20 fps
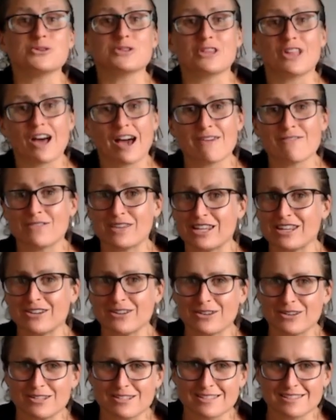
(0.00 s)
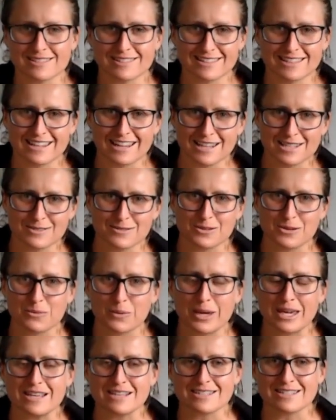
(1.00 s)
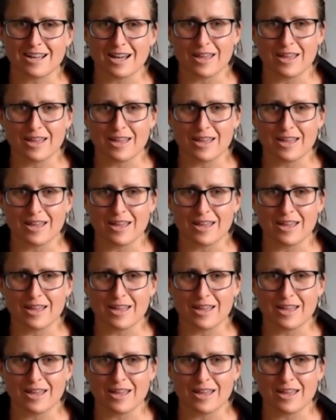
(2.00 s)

live videos the next few weeks.